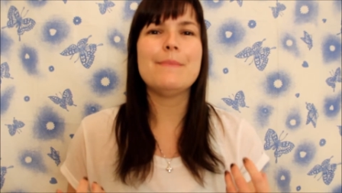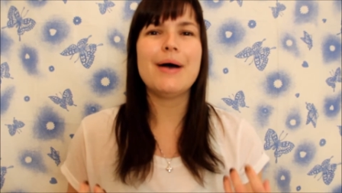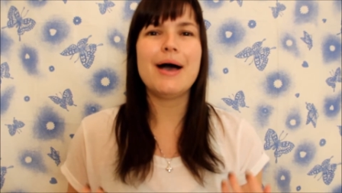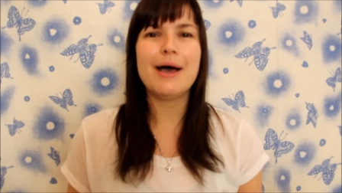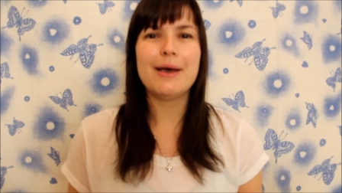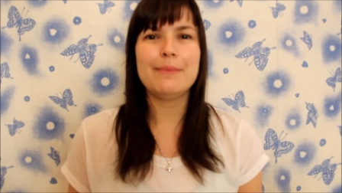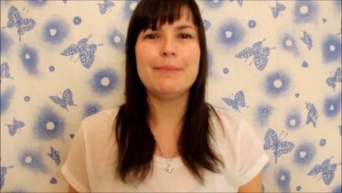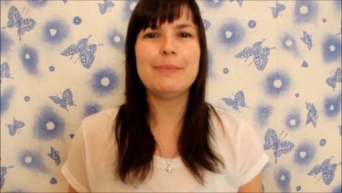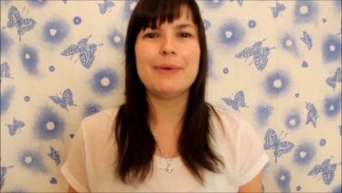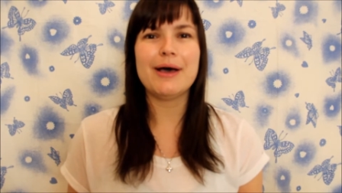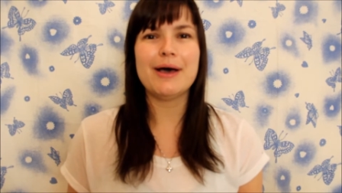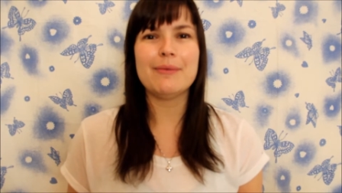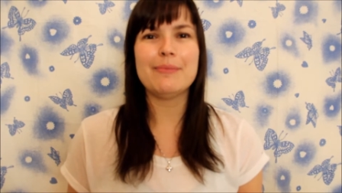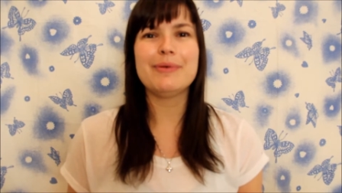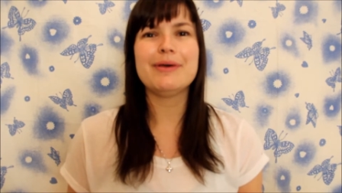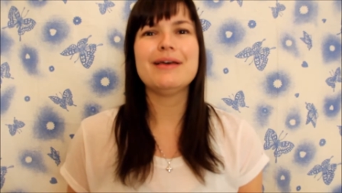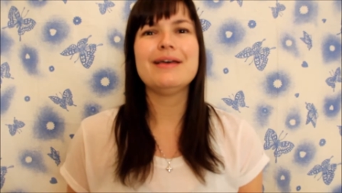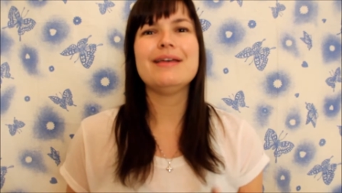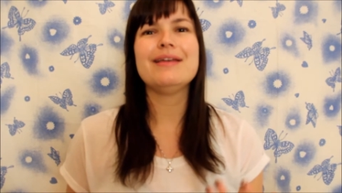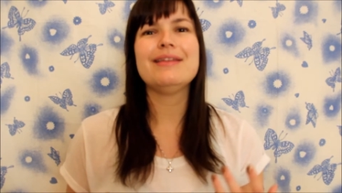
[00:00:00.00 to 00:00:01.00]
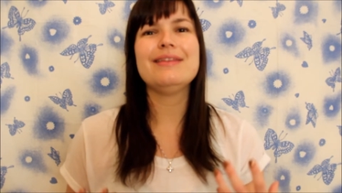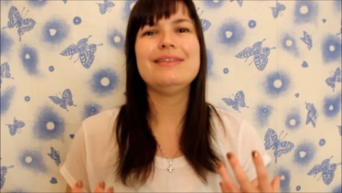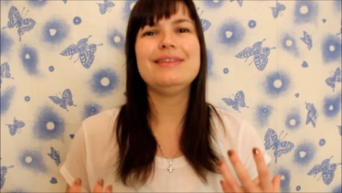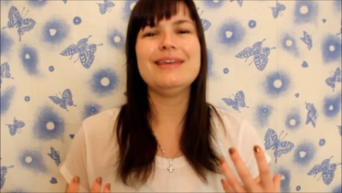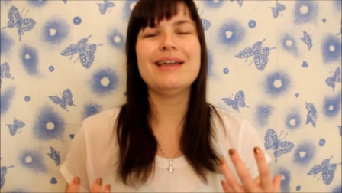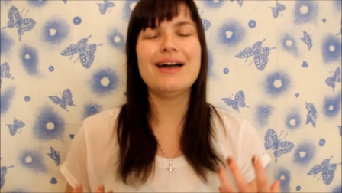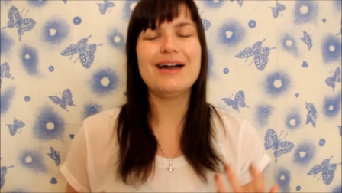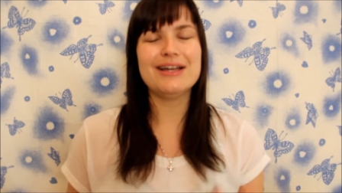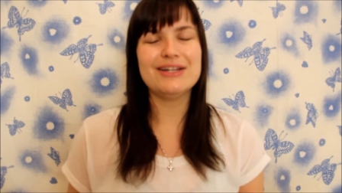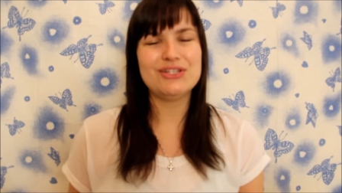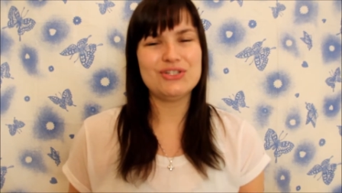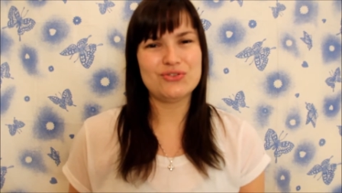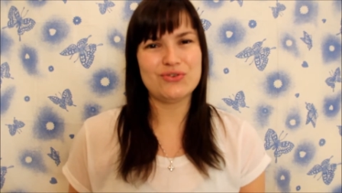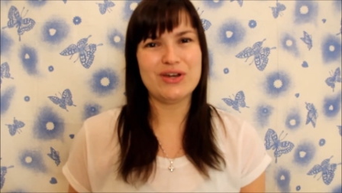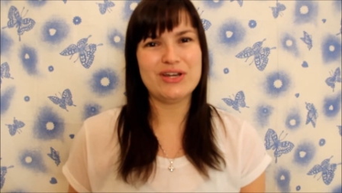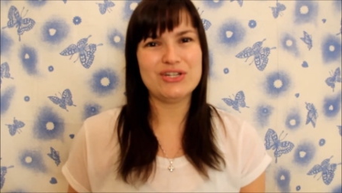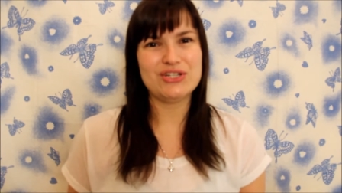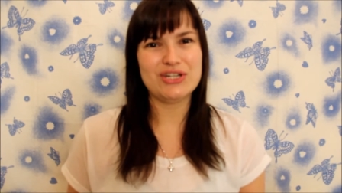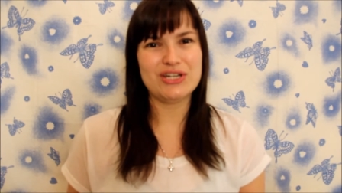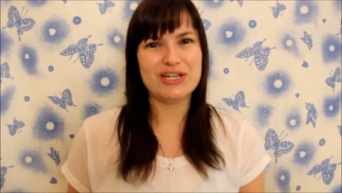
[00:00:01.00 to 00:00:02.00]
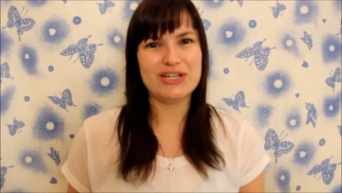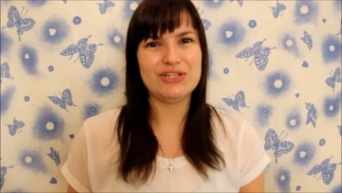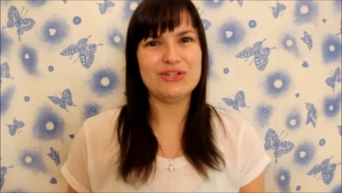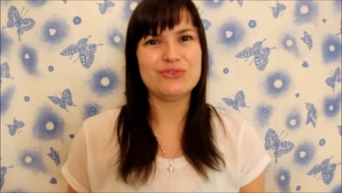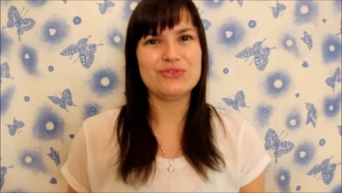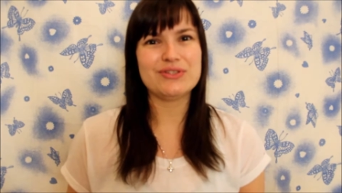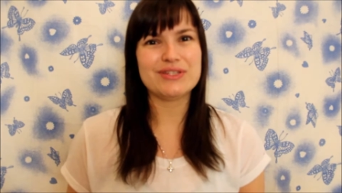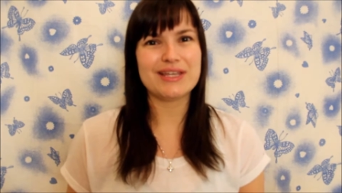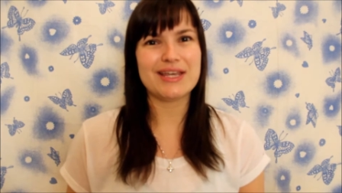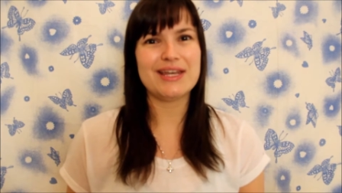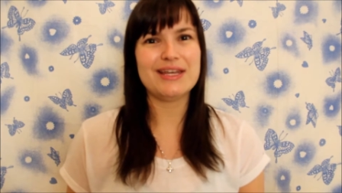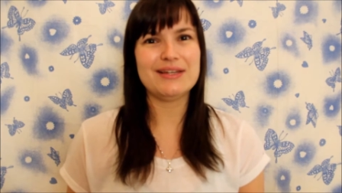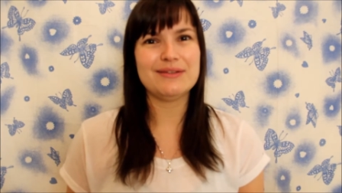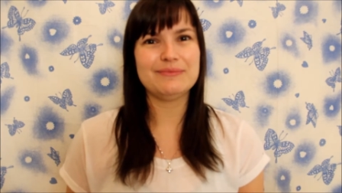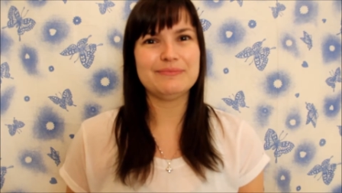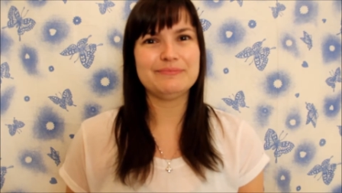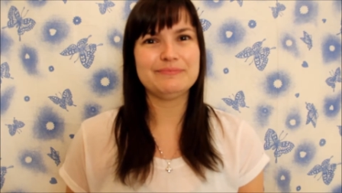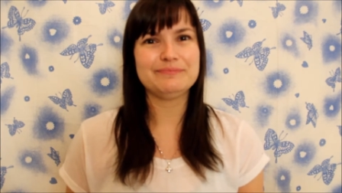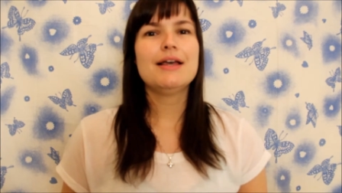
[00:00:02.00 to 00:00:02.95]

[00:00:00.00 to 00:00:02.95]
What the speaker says: amp up the hydration in your skin.